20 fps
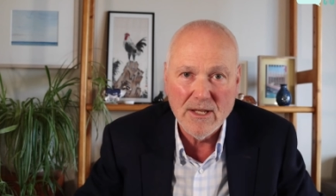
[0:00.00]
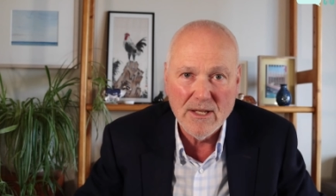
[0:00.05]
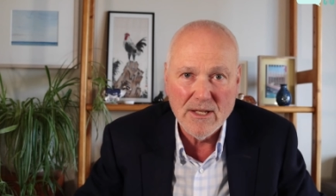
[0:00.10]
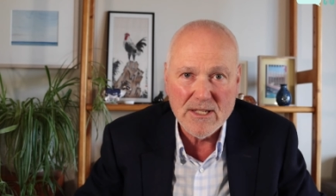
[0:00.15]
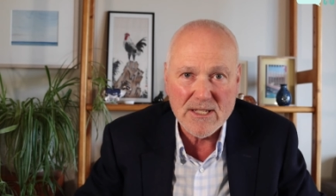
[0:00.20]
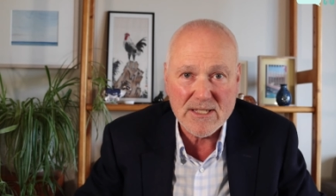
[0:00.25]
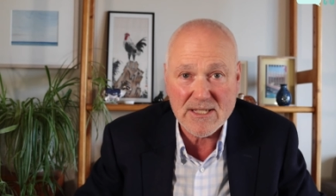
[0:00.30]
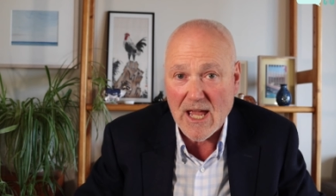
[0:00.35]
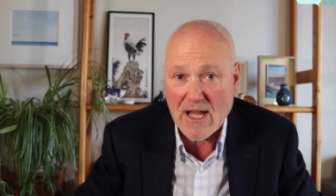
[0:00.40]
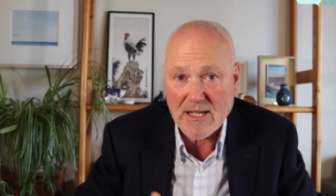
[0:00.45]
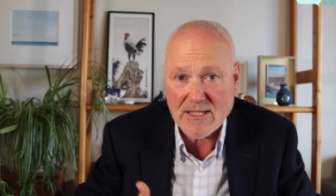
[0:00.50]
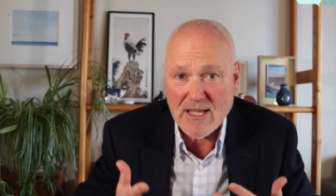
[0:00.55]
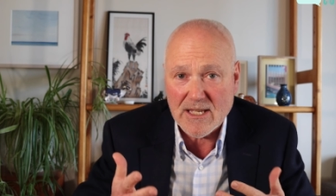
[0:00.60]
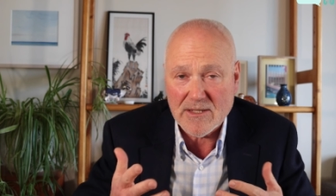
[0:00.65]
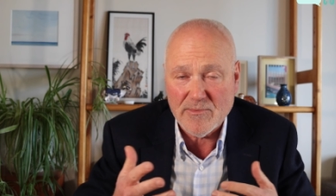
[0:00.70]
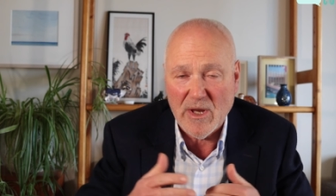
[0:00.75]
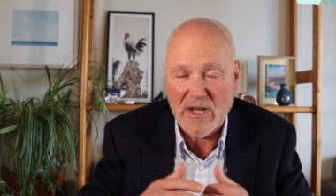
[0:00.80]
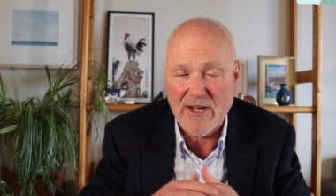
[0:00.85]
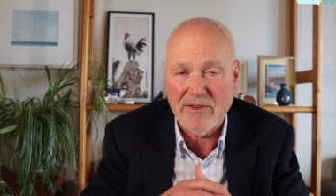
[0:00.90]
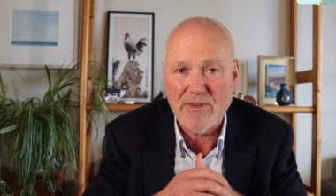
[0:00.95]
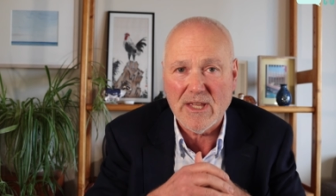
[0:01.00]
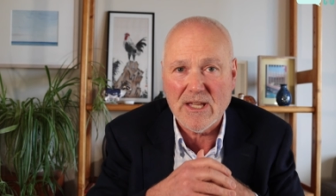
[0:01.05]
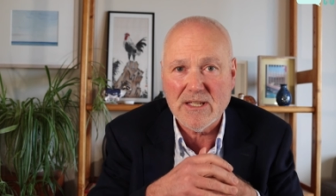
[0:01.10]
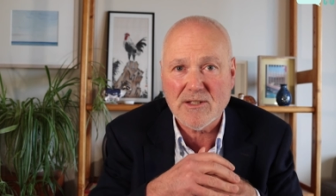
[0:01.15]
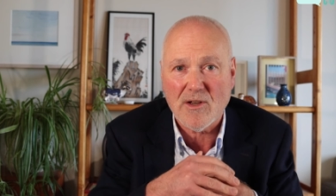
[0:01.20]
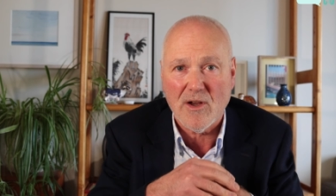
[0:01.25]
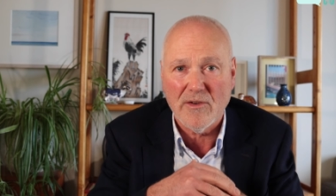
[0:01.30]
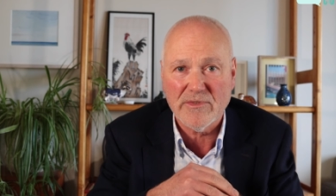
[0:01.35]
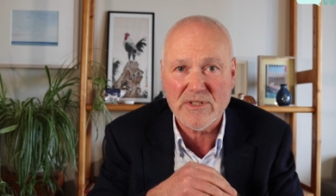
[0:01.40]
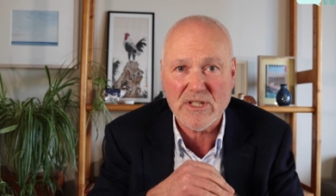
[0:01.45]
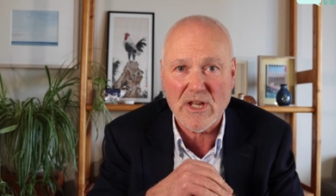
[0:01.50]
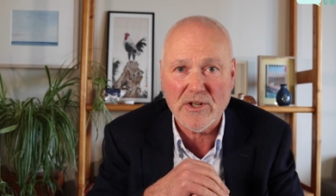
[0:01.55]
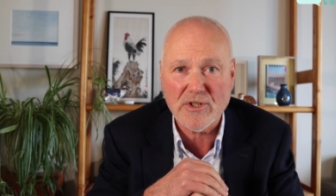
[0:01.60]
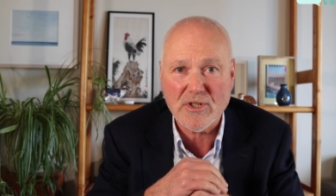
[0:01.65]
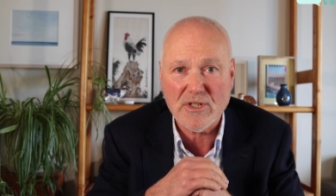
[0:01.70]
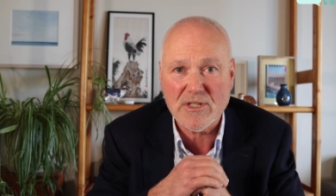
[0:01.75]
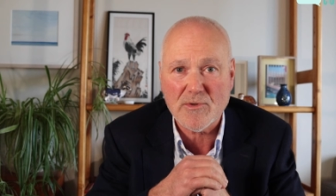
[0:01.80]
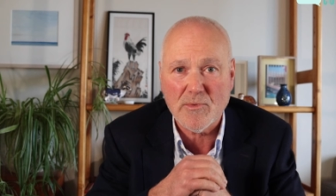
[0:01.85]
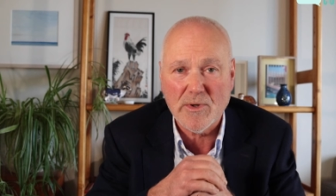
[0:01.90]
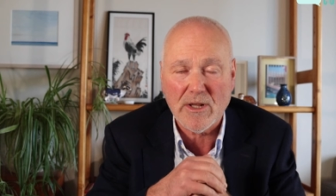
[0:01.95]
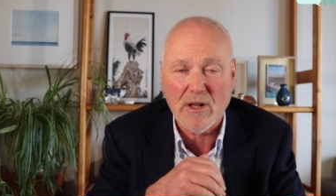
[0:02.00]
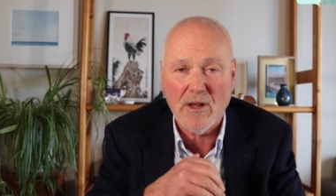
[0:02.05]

SACS has many of these conversations with